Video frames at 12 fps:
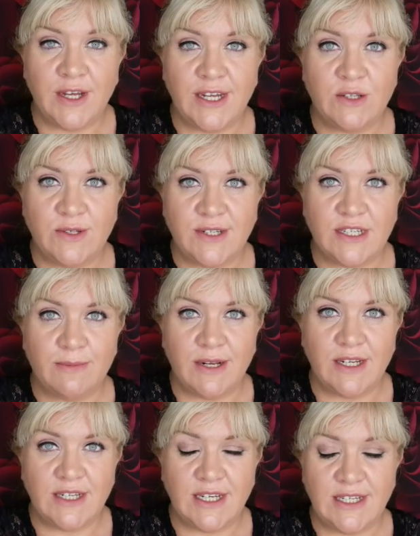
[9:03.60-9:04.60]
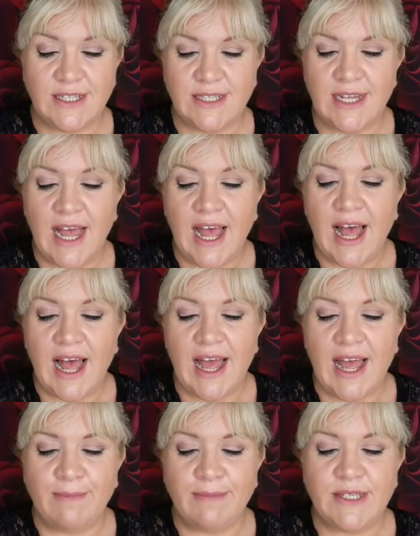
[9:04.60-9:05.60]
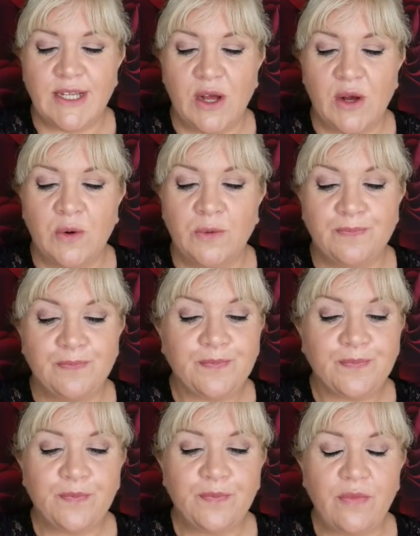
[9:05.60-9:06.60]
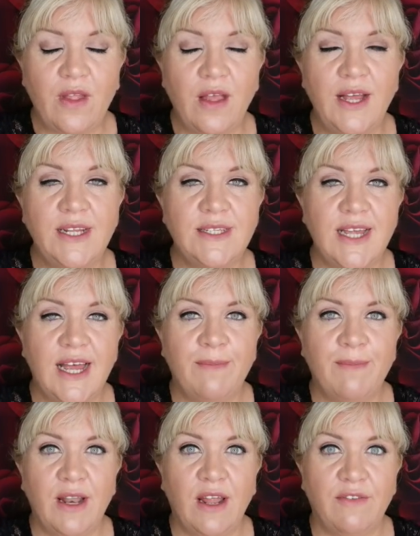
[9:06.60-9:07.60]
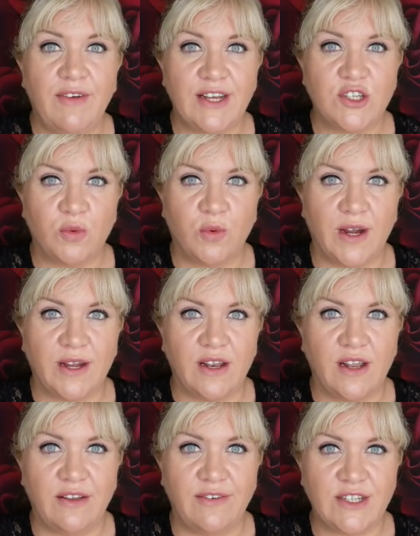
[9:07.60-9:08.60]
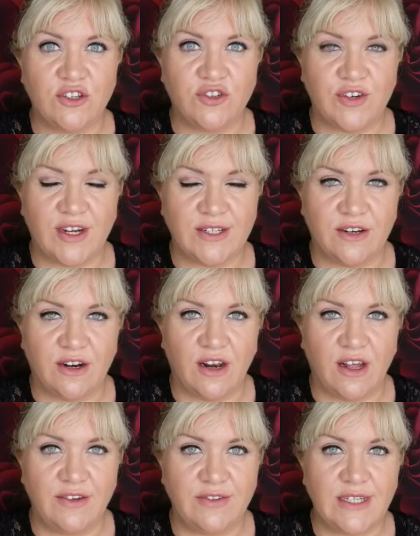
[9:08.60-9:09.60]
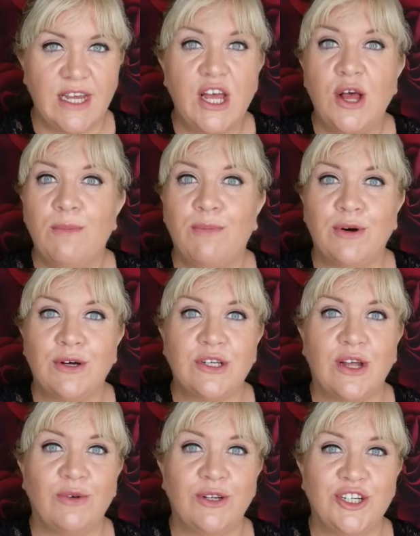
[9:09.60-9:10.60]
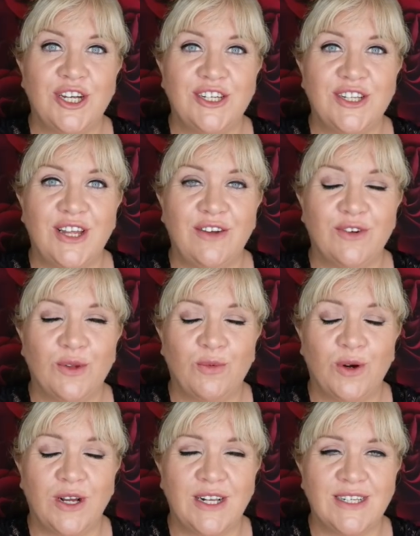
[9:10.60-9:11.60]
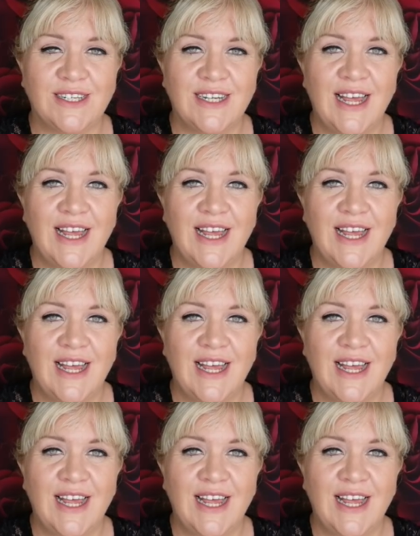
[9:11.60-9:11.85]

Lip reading: kids with disabilities, so it's a lot of extra work and a lot of extra stress on our lives, but I wouldn't change a thing for the world.